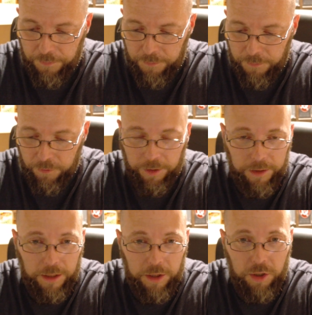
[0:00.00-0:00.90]
Really
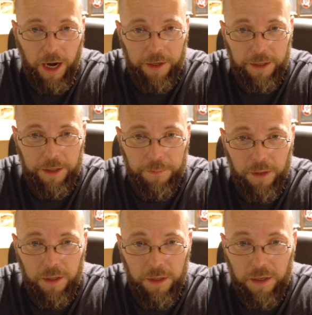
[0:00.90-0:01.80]
think they should hire him
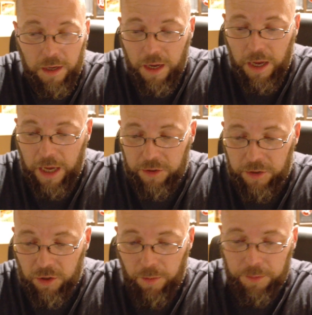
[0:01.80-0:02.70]
as a
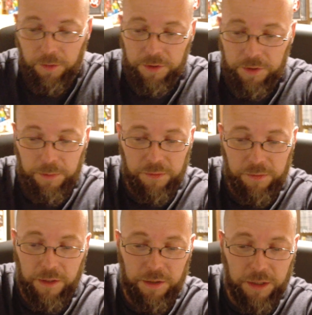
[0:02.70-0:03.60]
sculptor on some of these
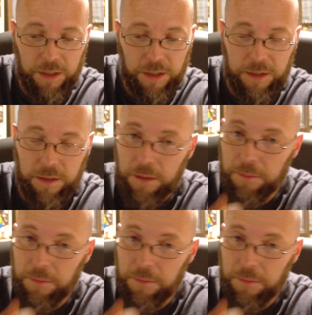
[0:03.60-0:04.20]
figures, because the